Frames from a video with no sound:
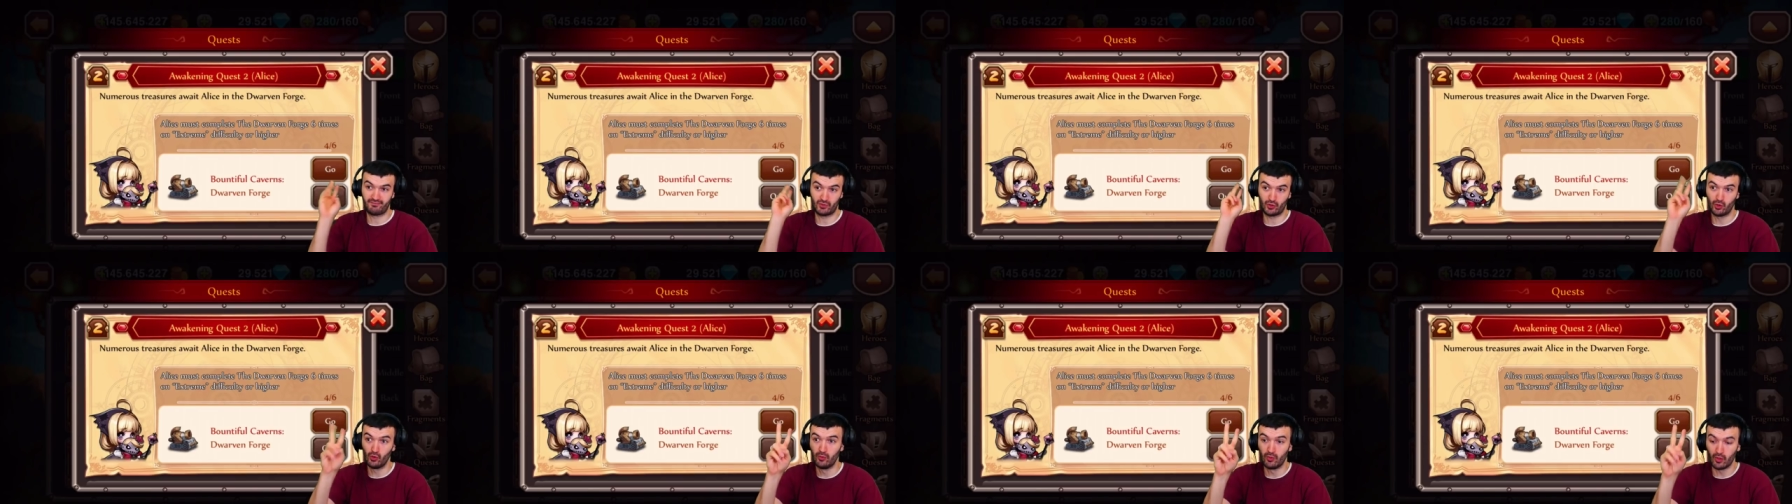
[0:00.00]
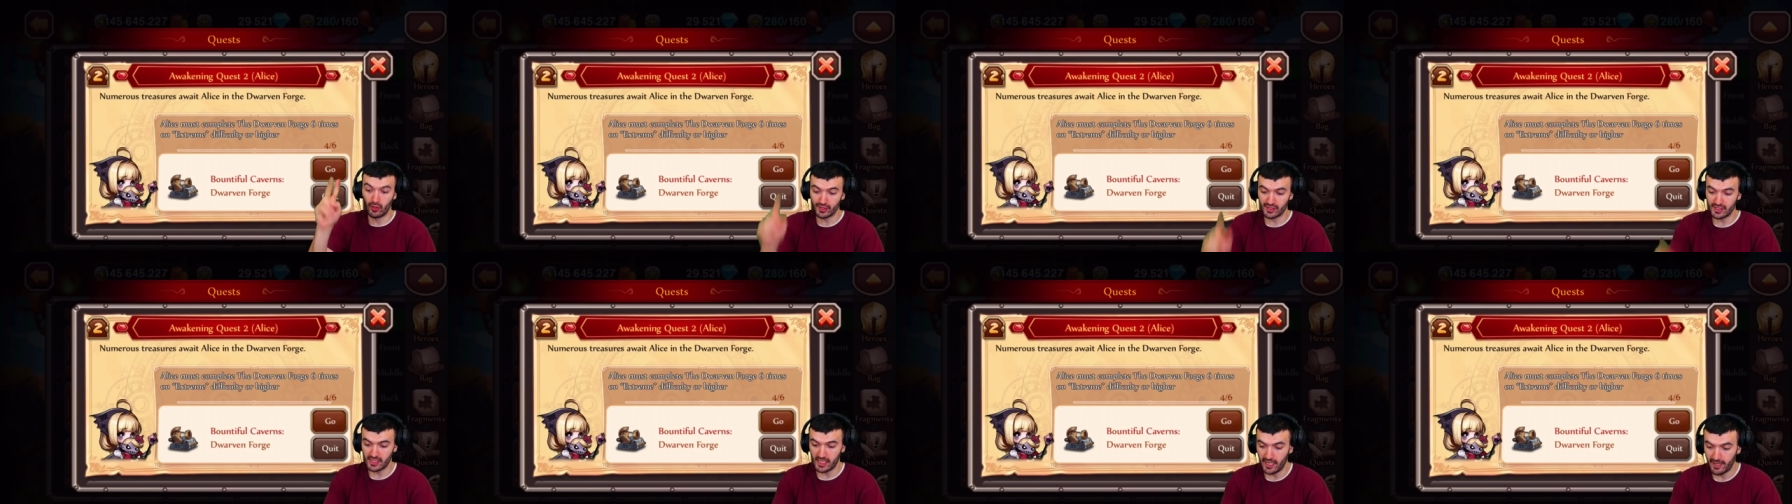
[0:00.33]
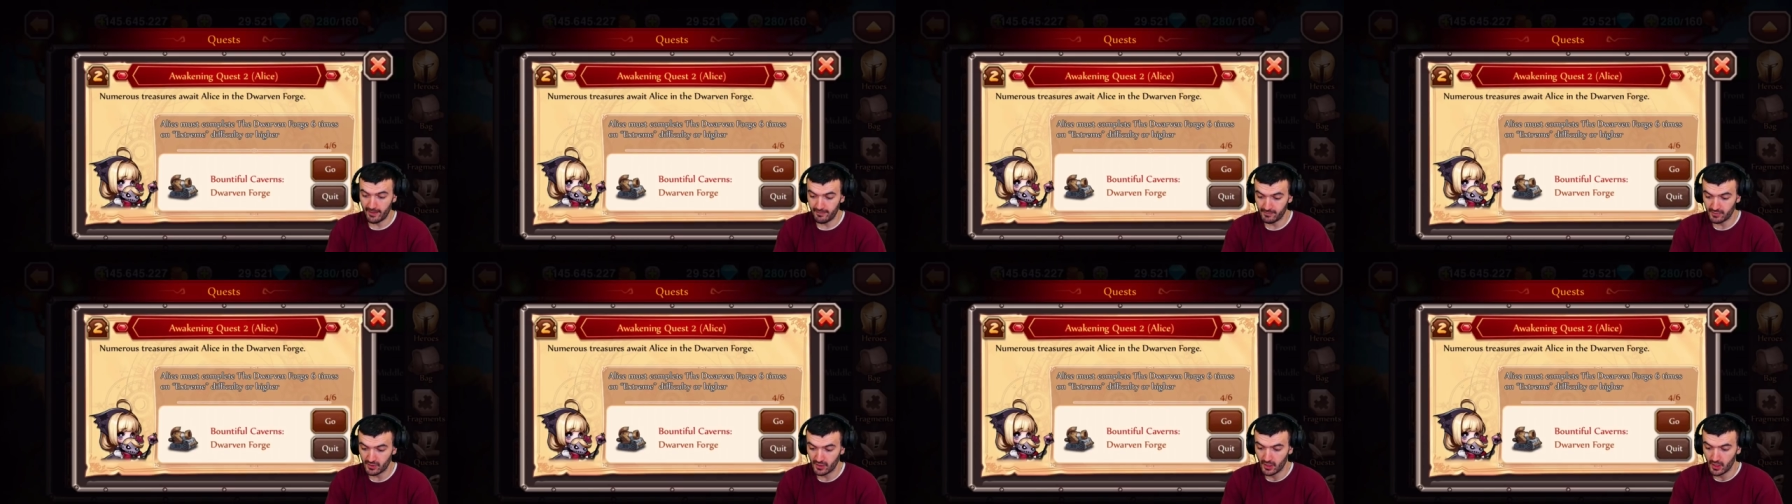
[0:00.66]
two more
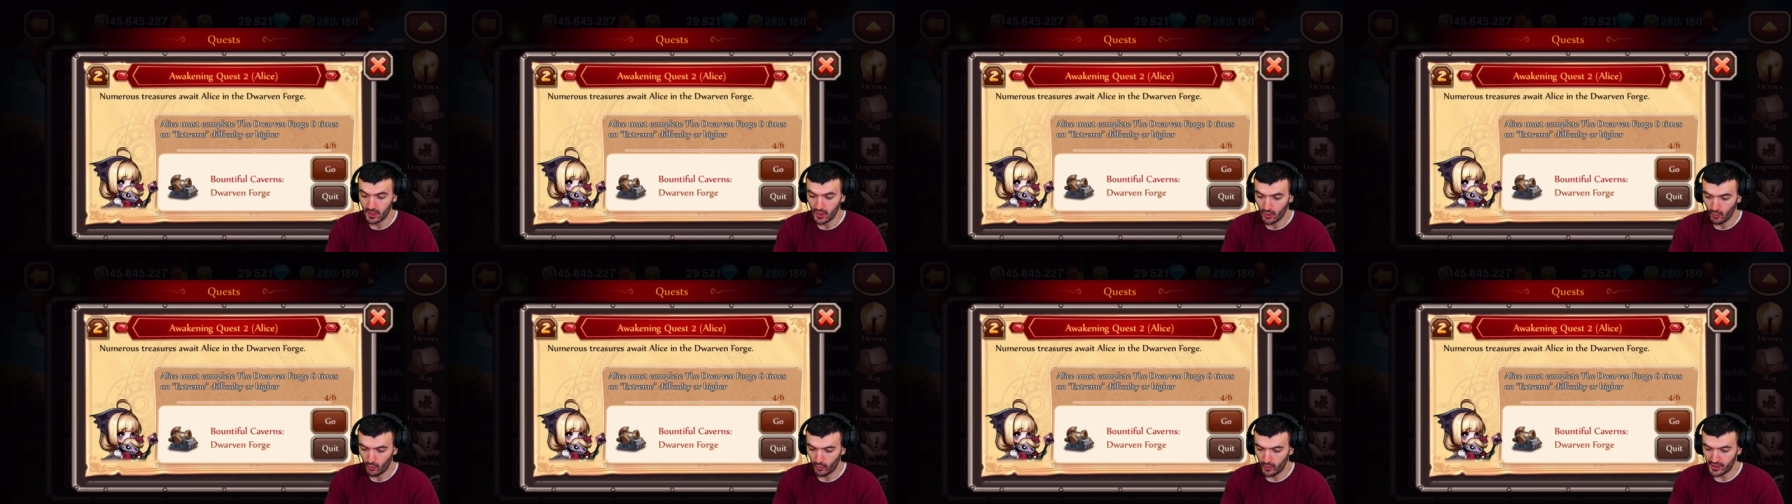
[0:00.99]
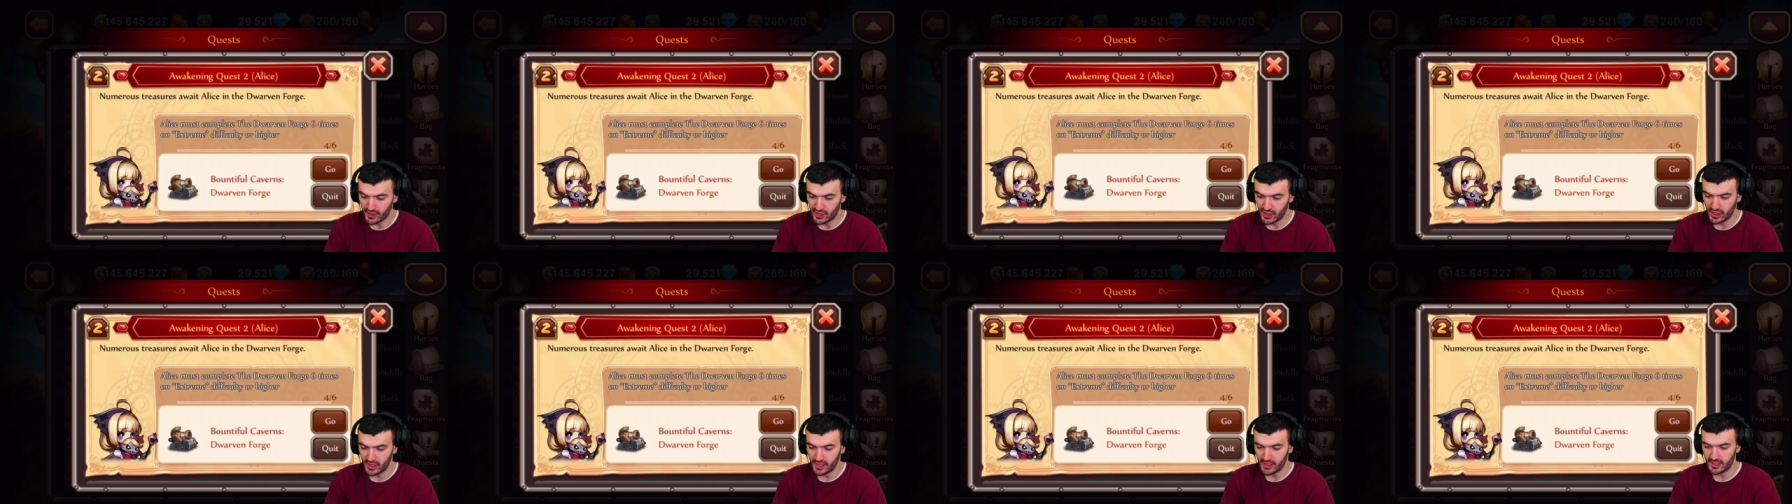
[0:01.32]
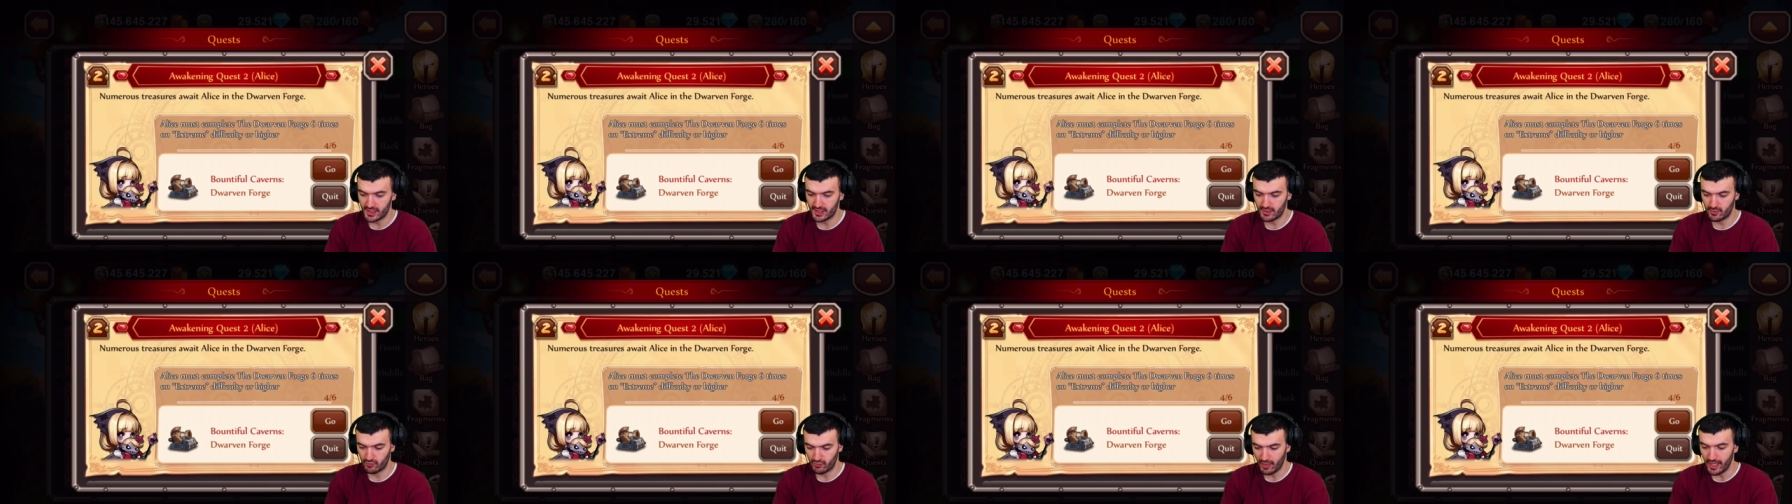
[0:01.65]
times, which
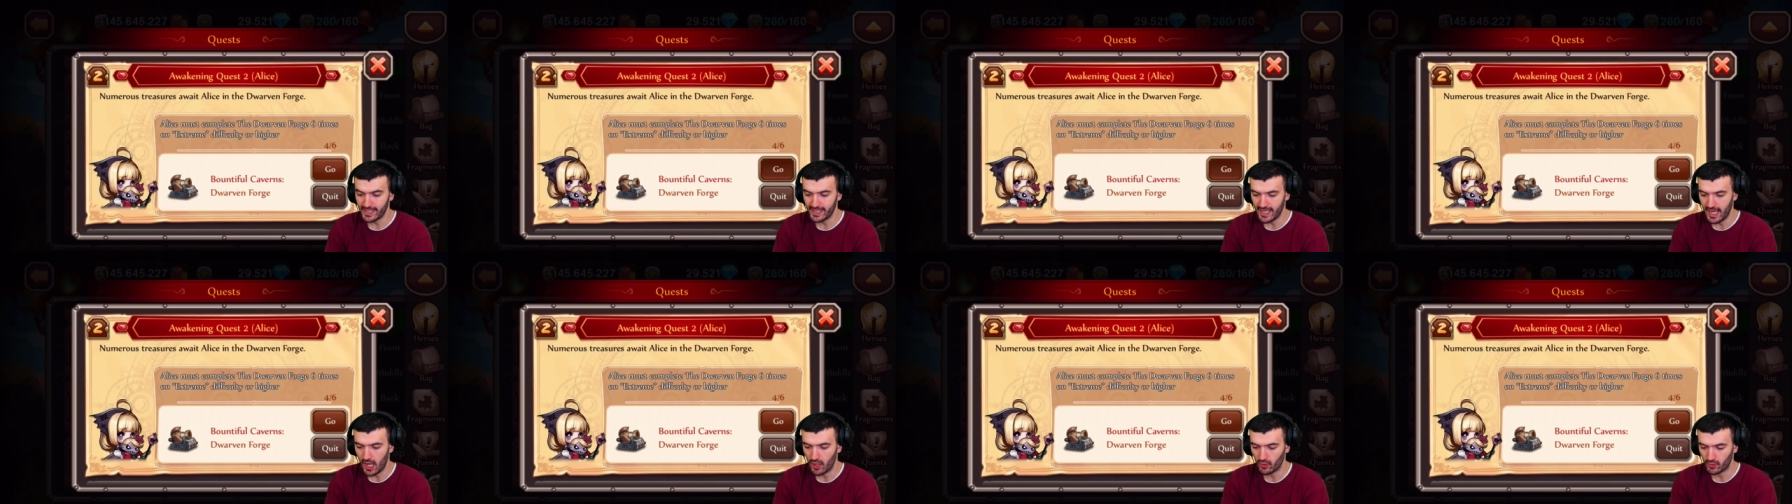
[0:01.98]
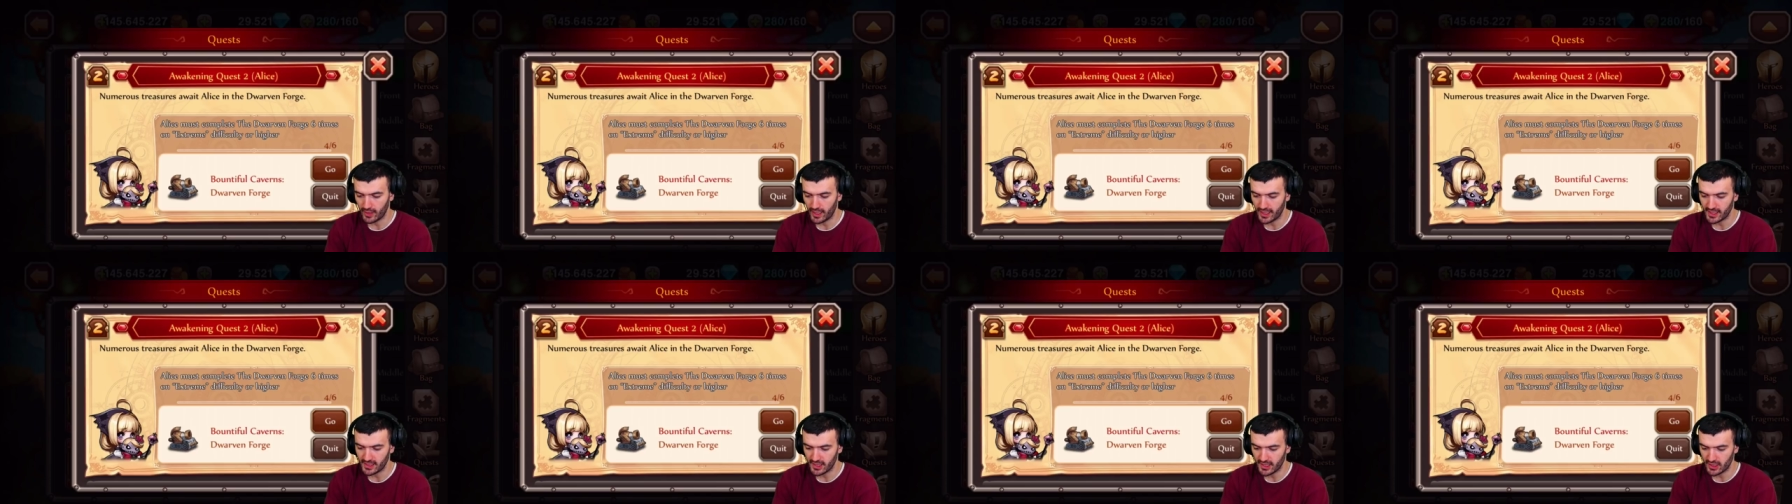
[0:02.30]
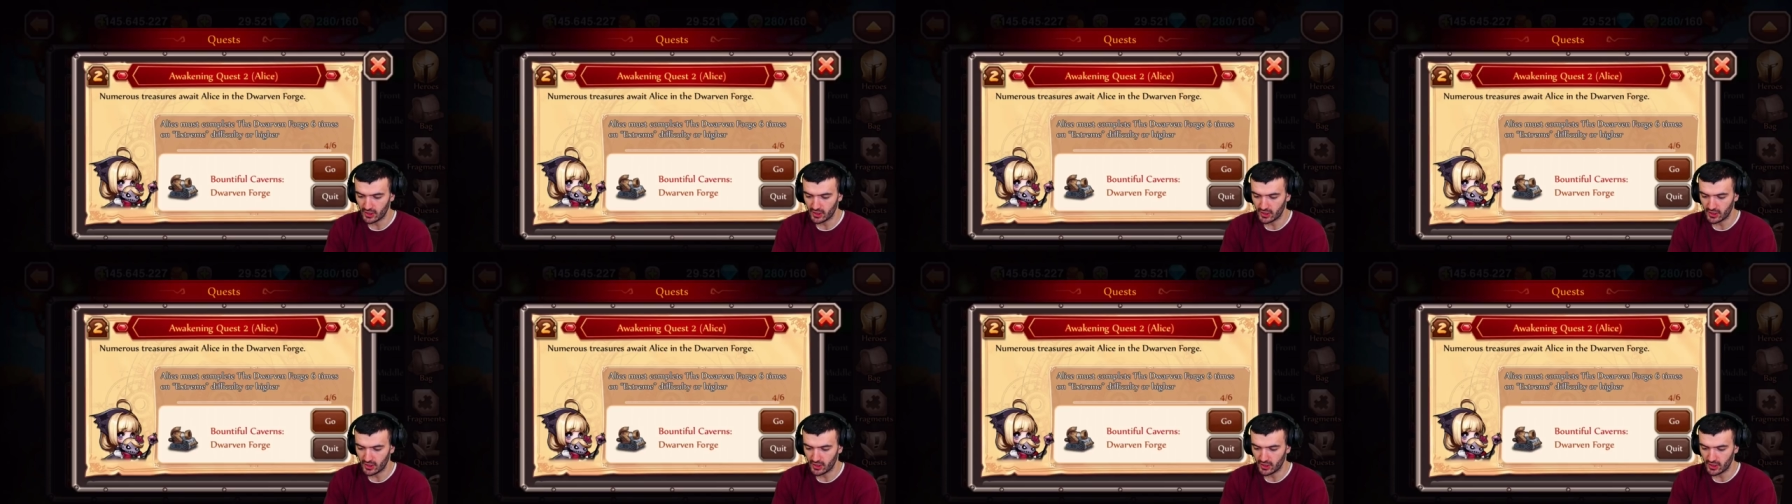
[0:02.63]
is right now, guys.